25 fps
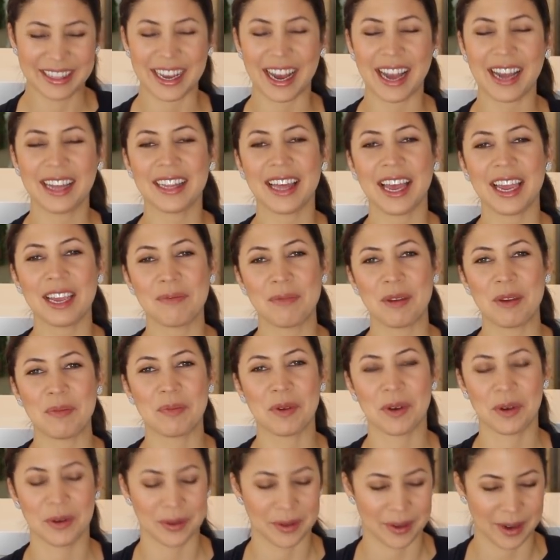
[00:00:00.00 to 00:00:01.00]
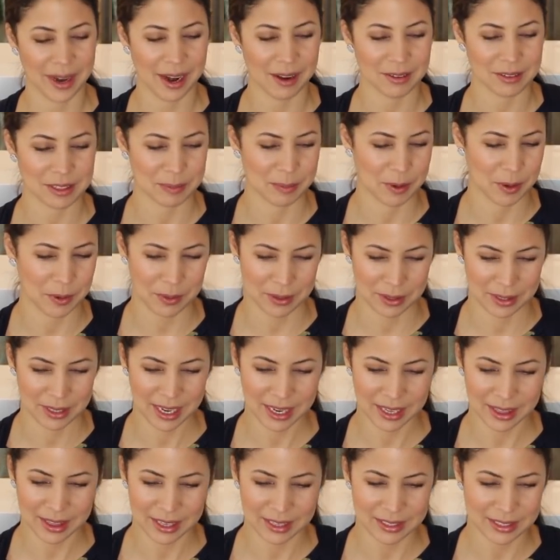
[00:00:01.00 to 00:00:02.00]
I like people who are outspoken
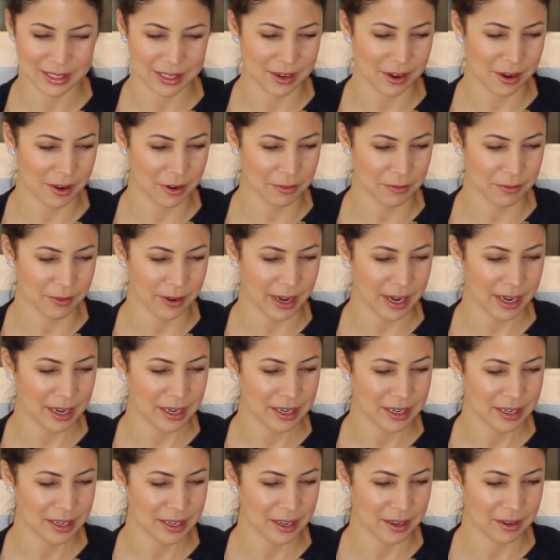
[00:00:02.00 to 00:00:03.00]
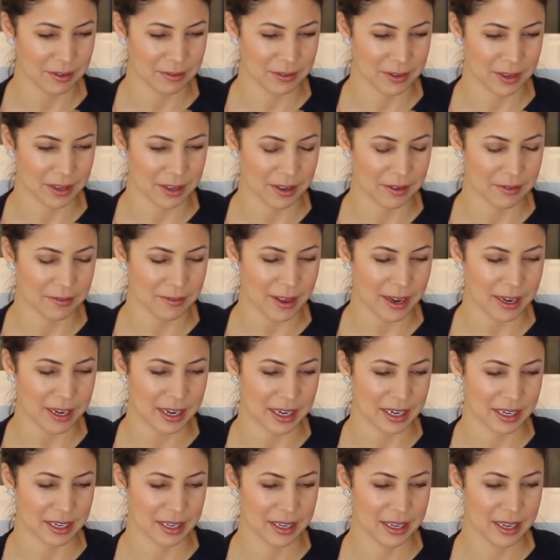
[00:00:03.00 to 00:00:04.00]
like this and aren't afraid of uh,
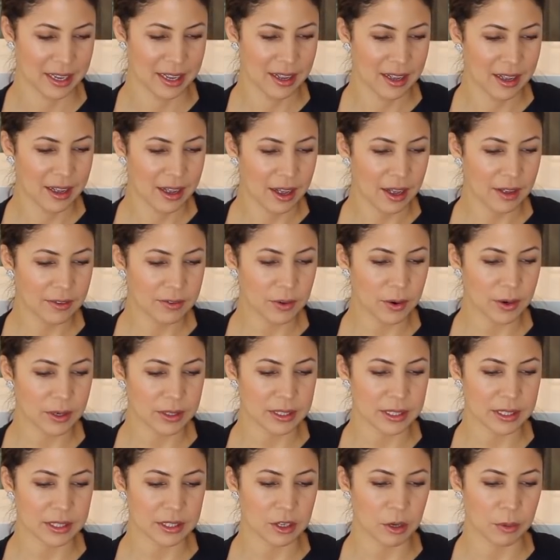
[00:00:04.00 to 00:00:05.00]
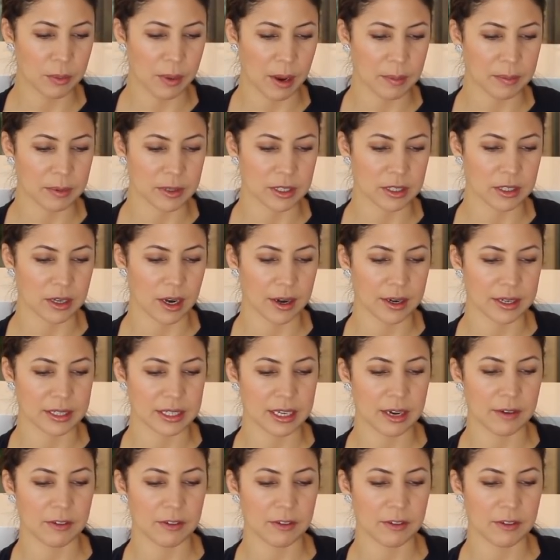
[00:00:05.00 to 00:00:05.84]
offending. Of course, the soap opera star has